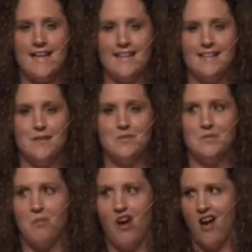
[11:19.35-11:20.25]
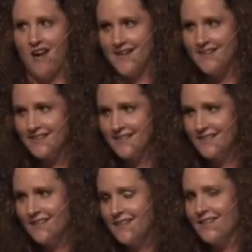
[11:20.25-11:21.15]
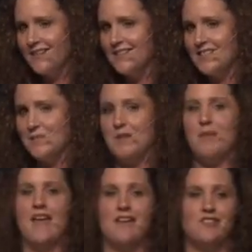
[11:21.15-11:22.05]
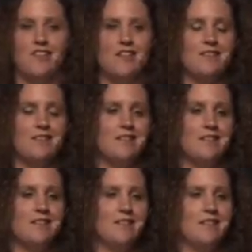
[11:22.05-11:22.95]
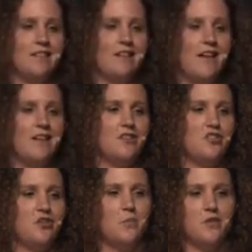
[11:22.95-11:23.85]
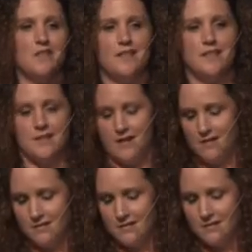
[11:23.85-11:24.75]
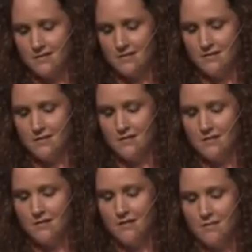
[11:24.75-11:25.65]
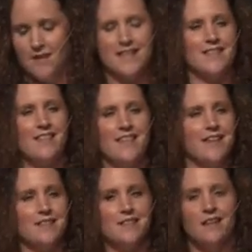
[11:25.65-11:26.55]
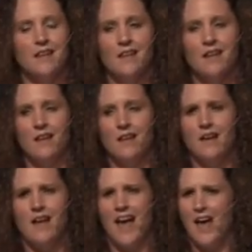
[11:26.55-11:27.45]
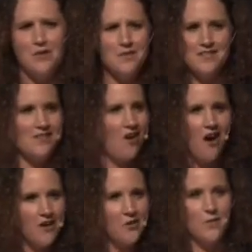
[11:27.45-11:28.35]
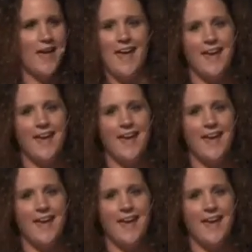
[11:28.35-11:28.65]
I needed them to pause, to be patient, and to show persistence. Because the thing is, I was not